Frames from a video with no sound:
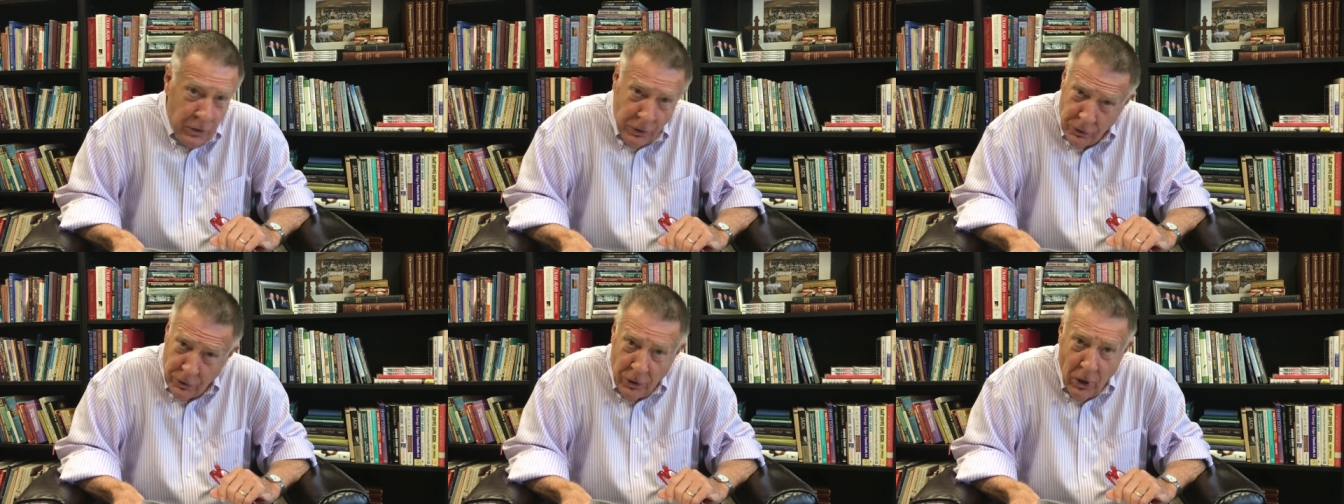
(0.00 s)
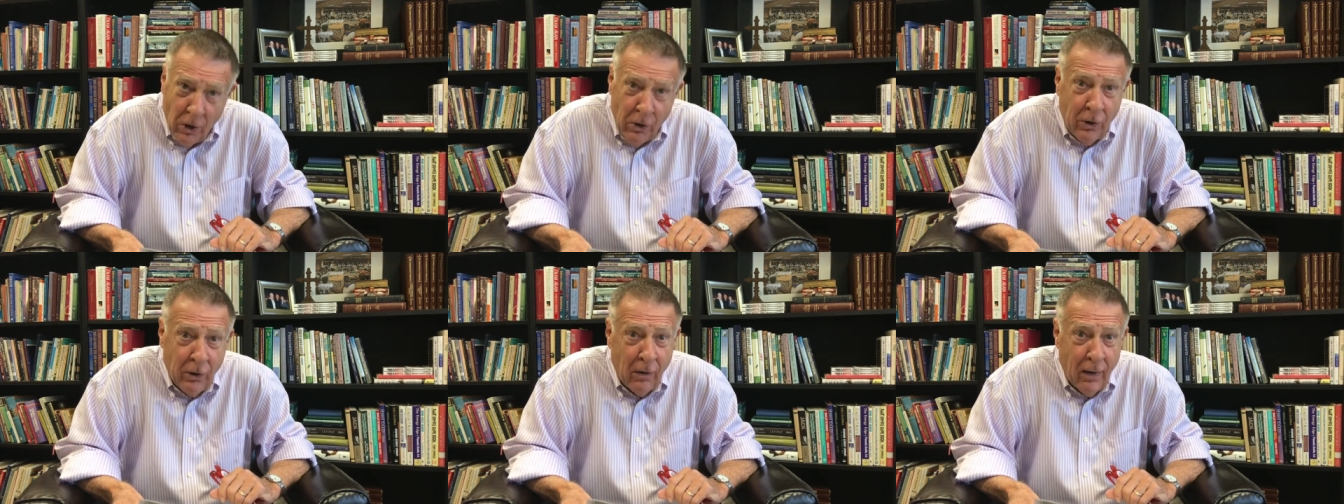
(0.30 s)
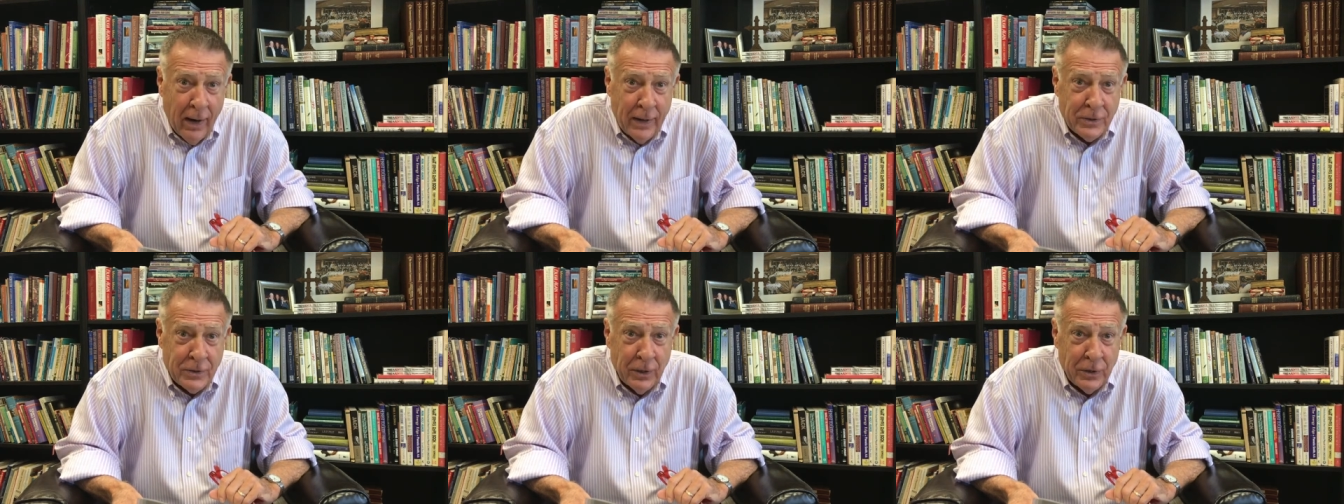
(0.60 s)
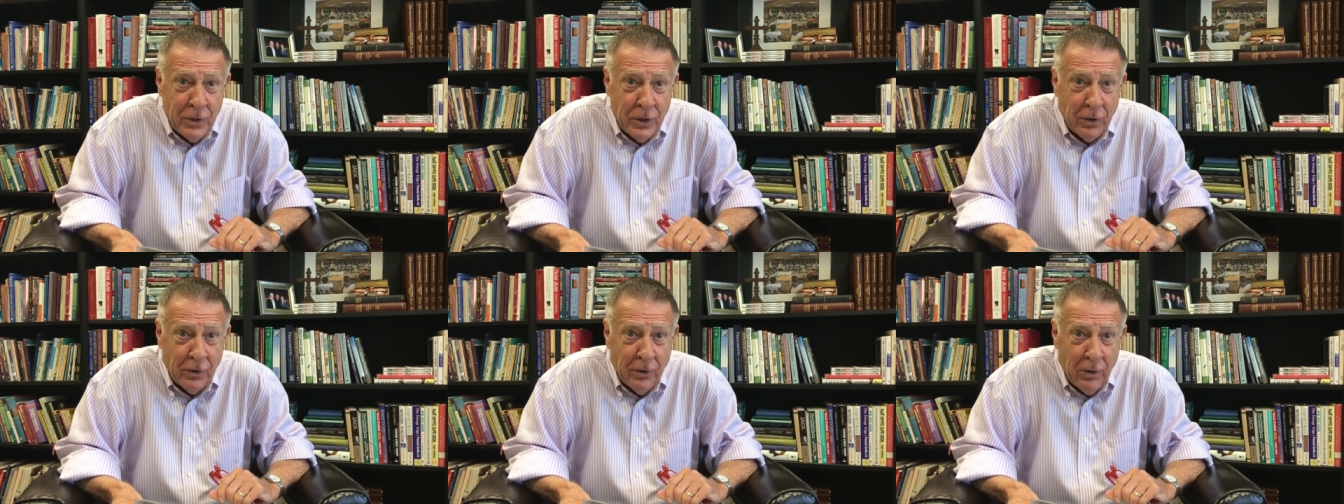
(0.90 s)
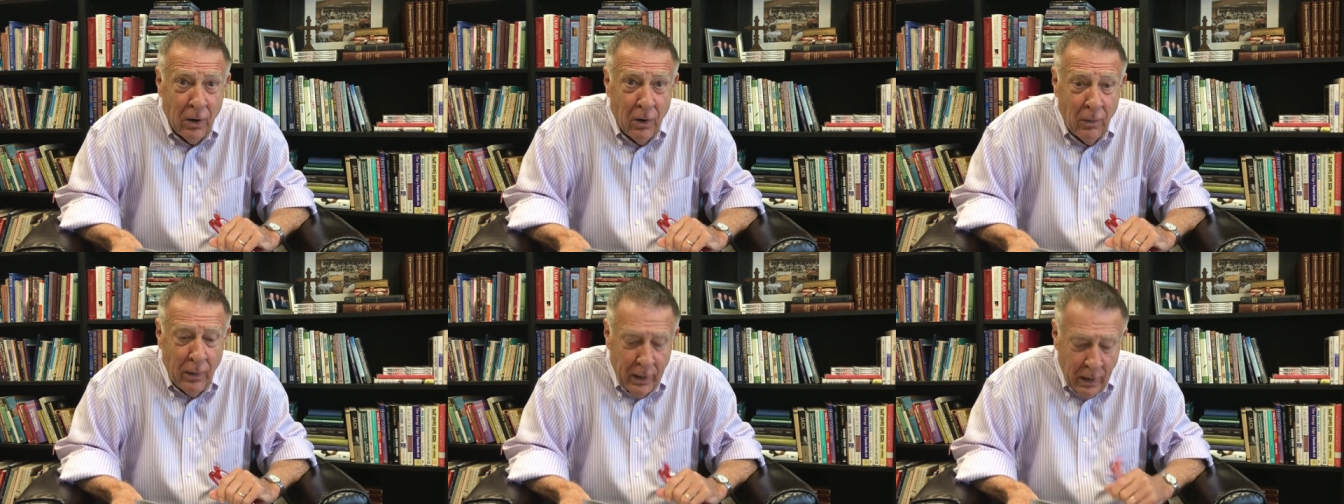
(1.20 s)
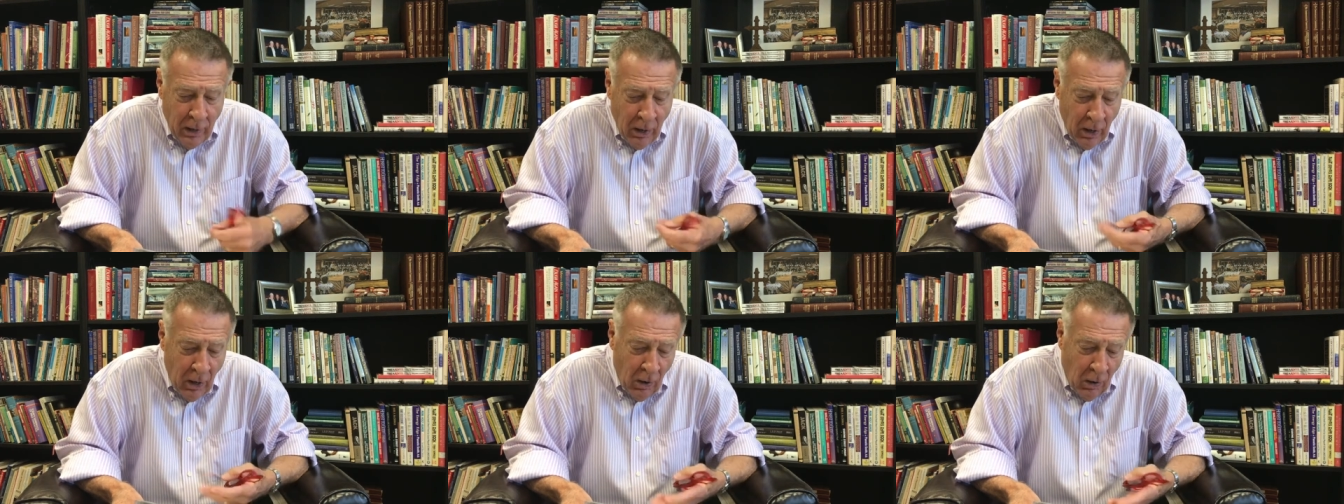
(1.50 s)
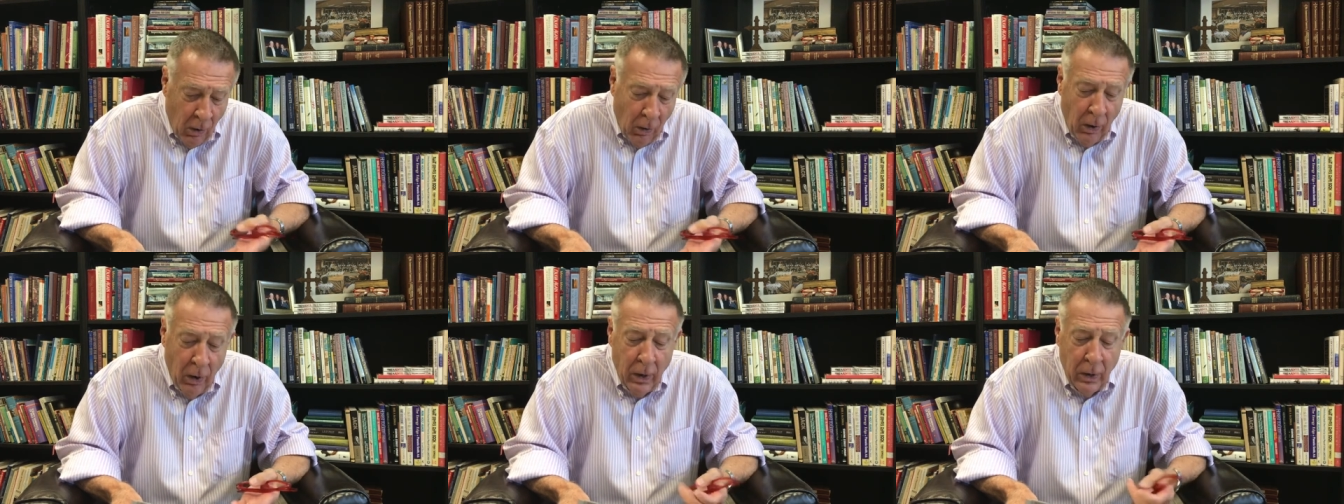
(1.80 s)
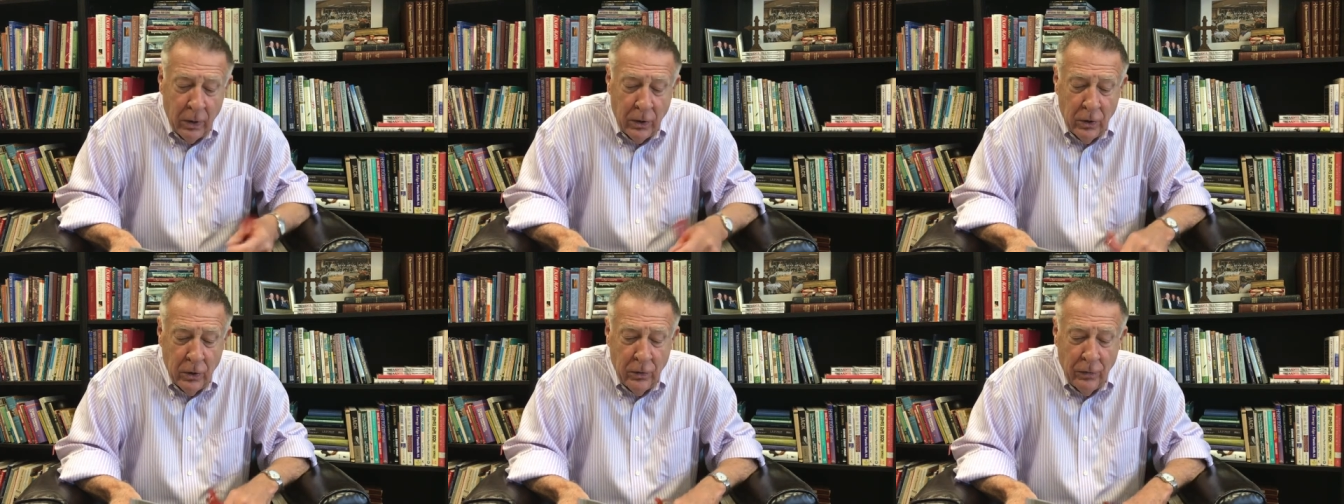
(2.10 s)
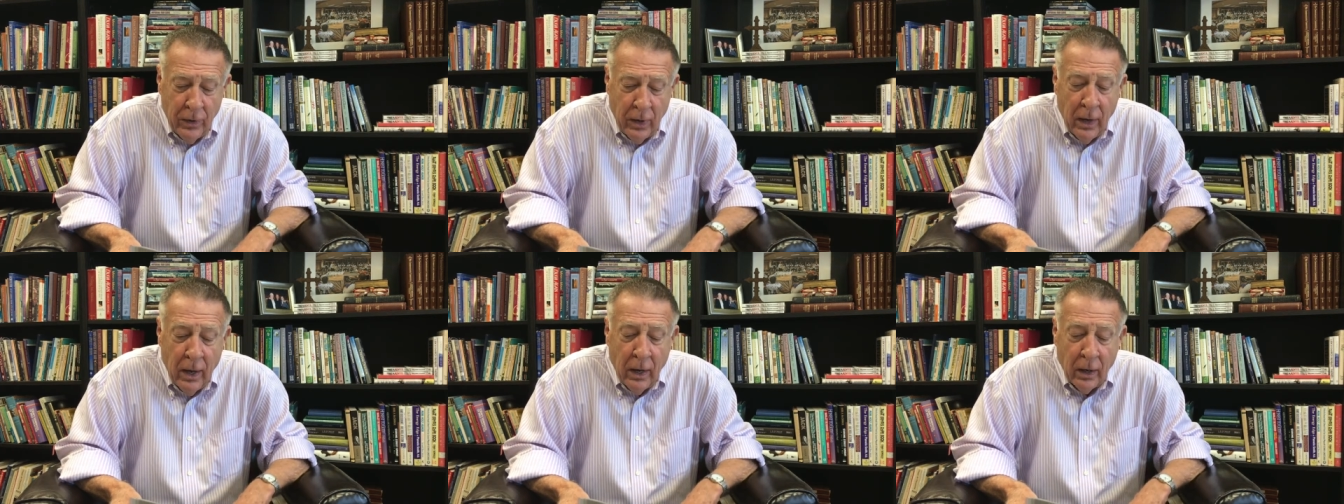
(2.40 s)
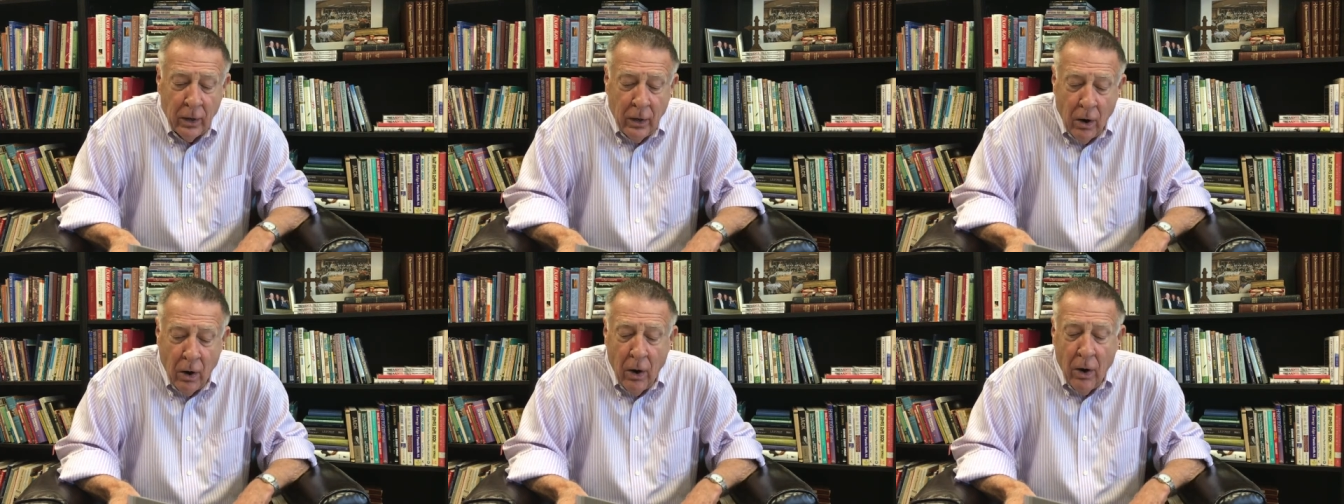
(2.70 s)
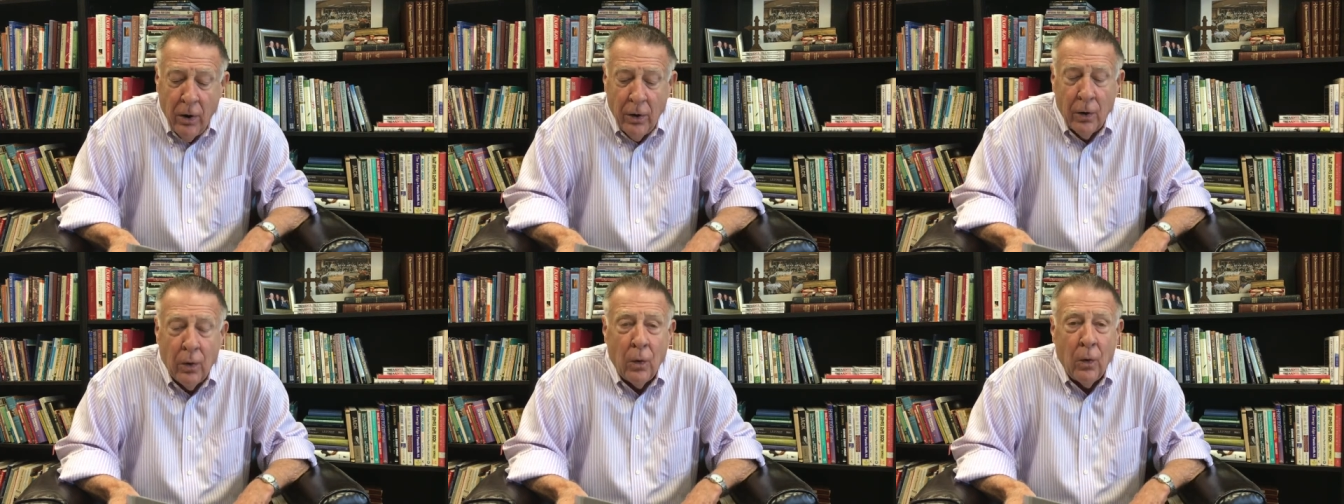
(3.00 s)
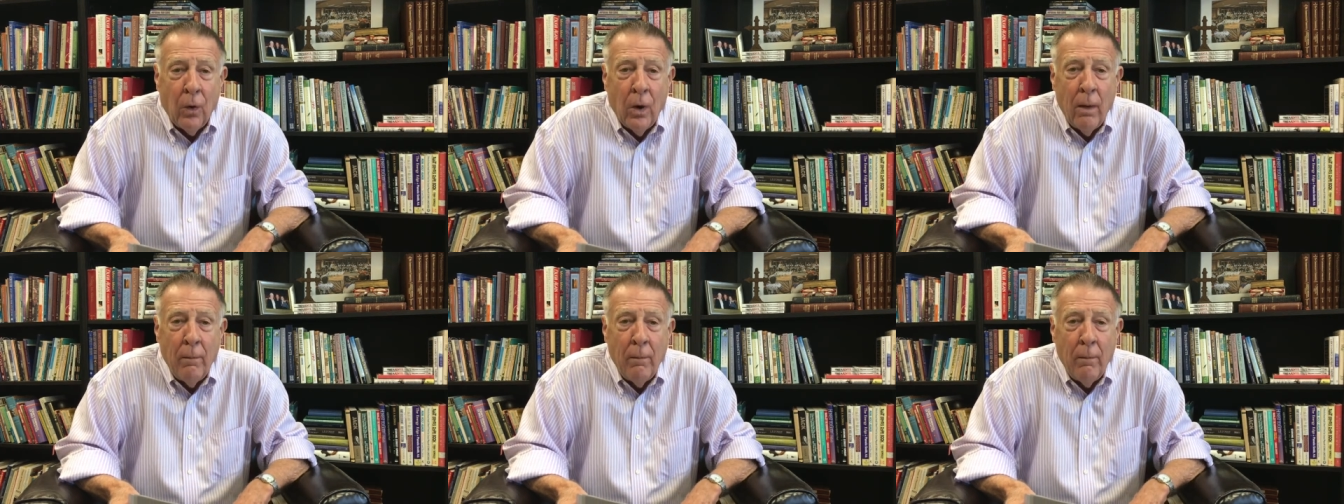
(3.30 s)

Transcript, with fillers: You know Christ and you're growing? Or are you the carnal